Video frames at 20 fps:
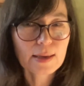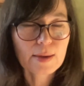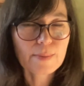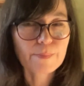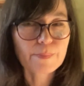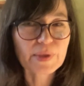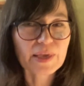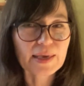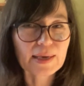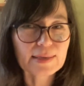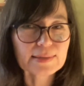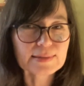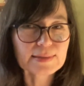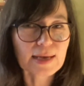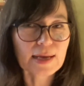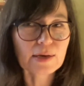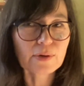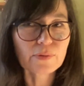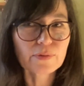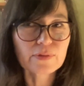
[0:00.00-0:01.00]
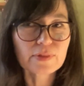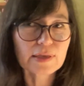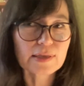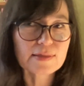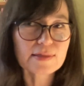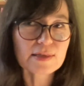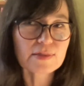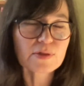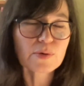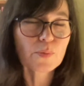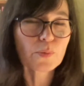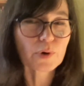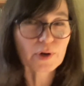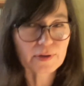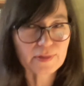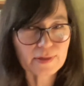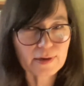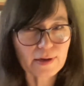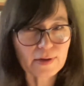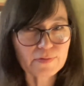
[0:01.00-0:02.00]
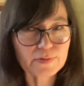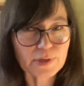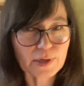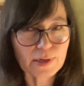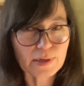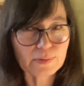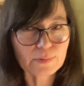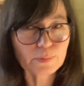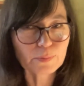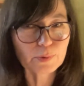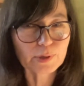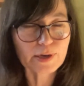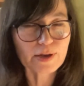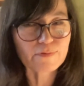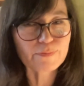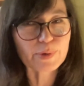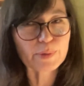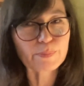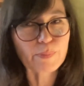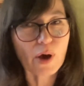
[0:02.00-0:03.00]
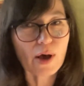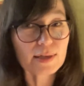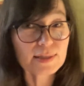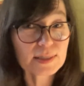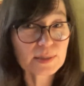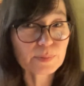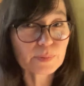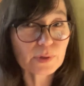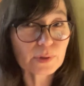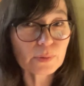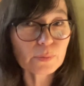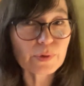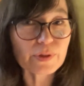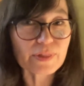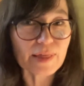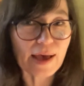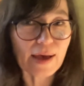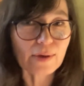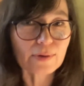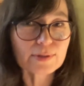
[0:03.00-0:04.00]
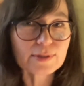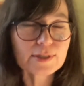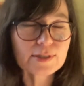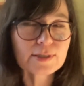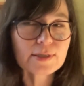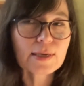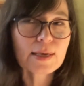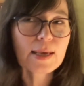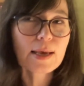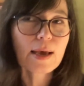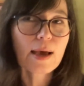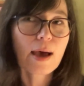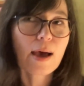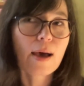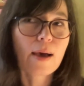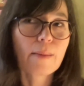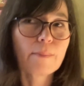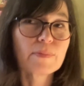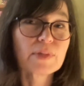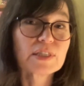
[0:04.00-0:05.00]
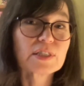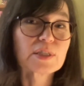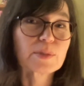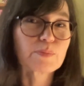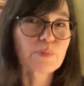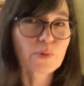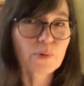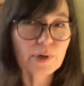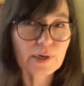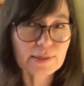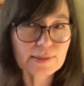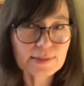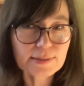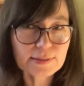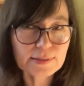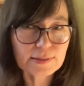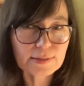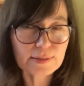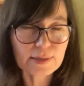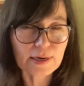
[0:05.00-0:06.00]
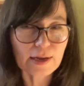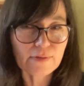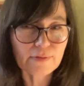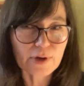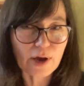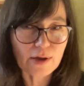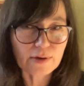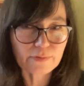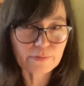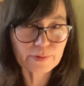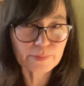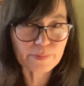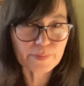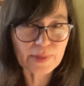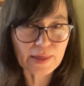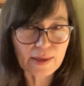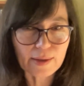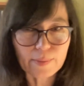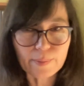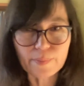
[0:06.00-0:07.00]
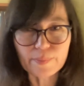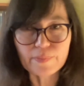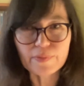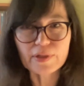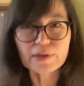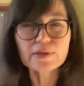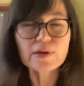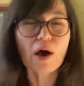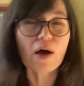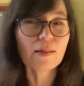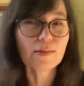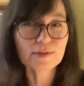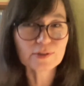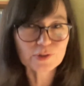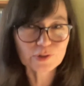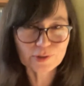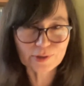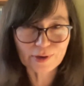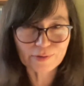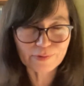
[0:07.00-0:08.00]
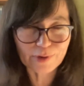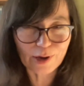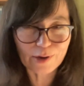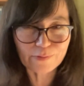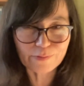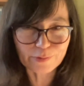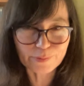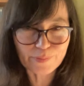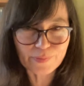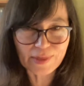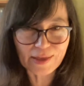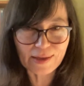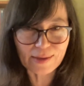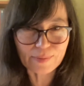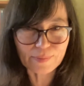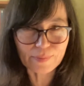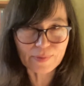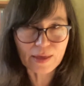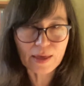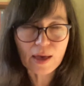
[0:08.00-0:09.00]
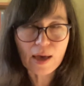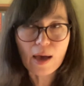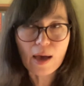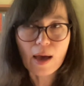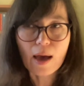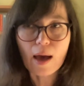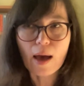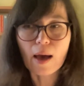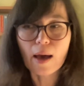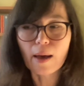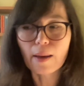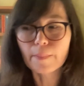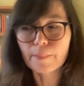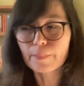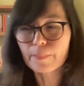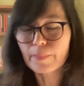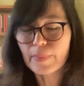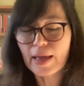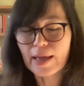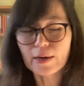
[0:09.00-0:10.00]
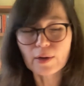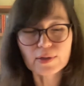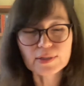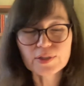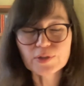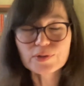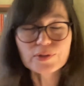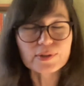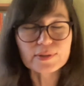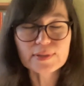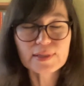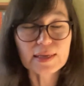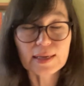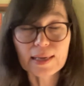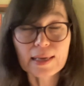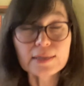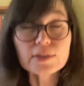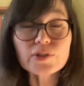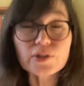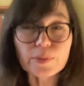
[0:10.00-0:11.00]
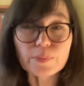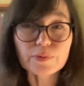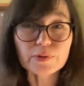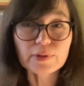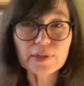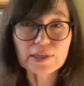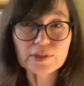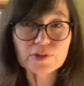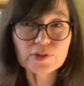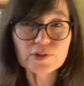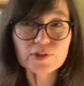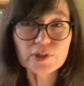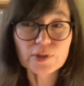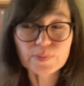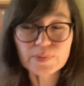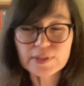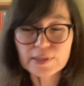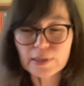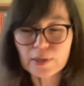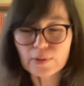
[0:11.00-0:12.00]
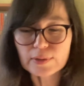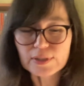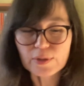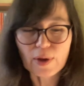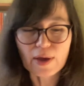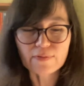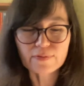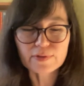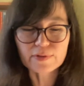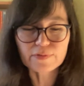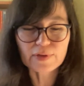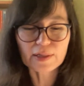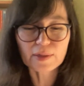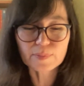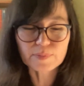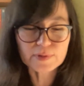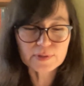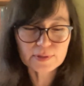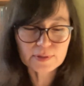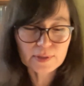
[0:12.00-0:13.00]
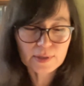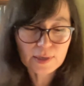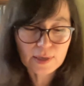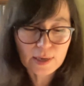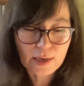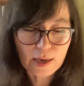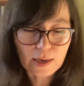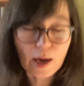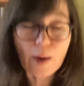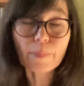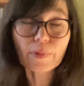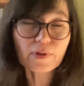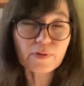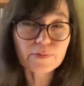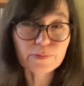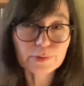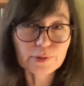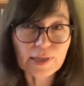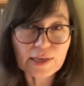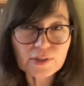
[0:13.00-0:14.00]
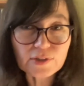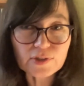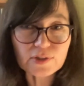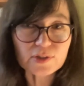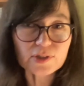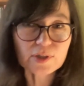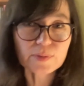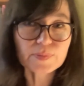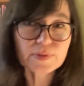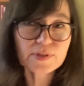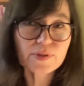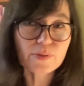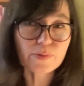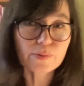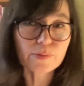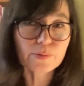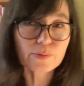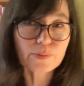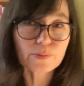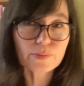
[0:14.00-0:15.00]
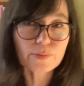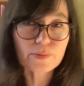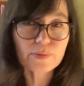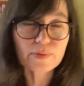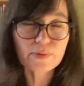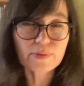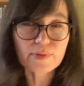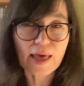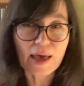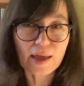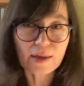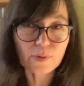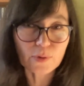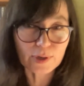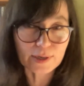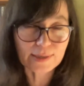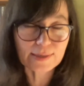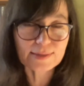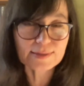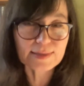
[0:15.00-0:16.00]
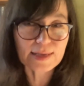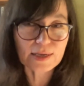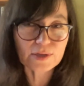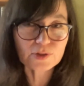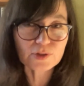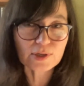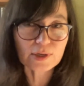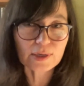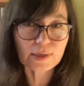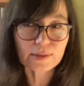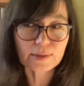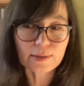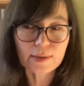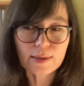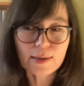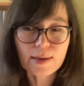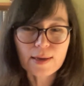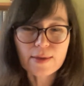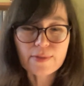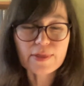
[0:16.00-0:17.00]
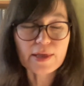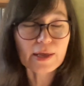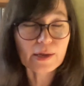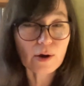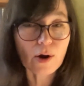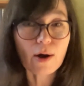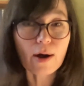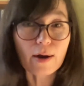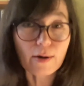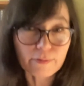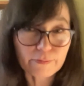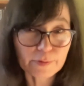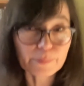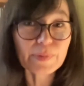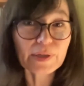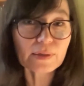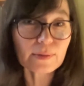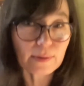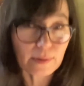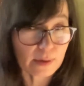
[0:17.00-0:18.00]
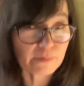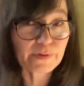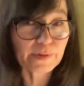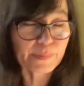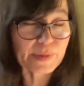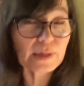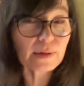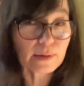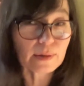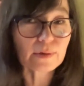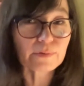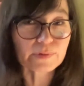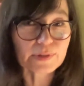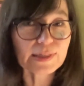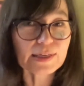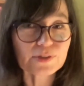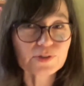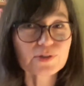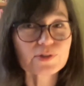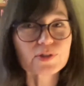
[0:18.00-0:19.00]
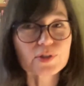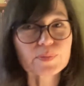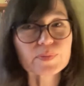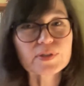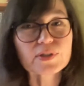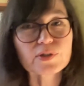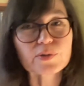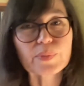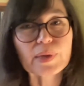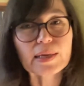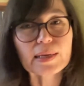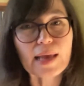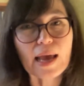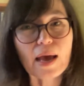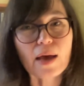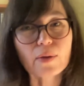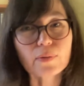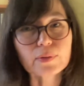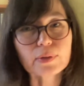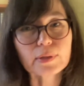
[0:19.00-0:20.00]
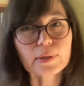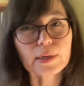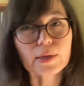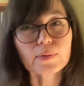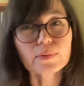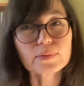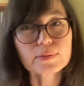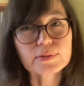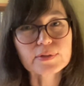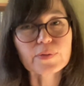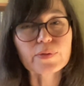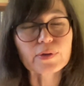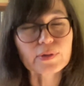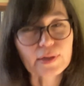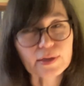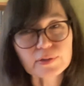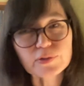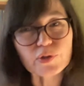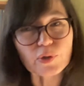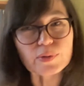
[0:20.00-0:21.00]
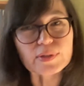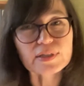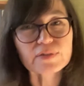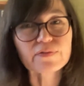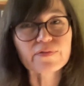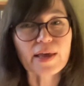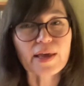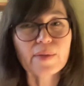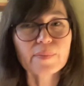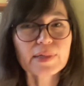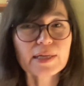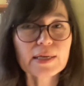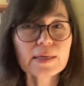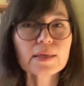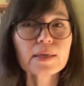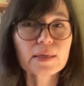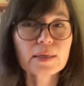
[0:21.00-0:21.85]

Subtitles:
because I don't think that the work that I've done would have been possible without the support that I've gotten from them, the knowledge that I've gotten from them, and also the kinship relationships. So I've developed a couple of relationships through that organization that are familial relationships to me now. So they're like chosen family.